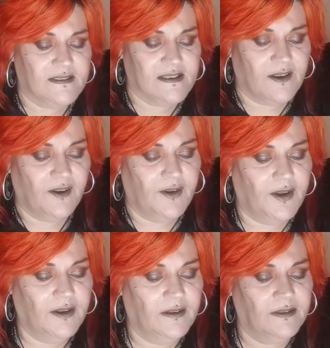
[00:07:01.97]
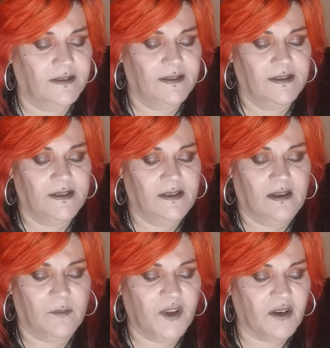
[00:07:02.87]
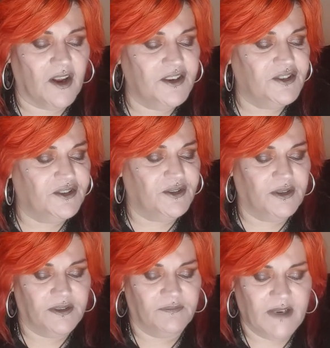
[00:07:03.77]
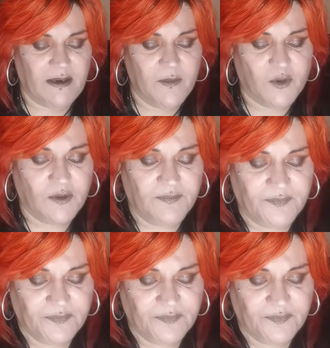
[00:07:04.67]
So I'm not going to do many more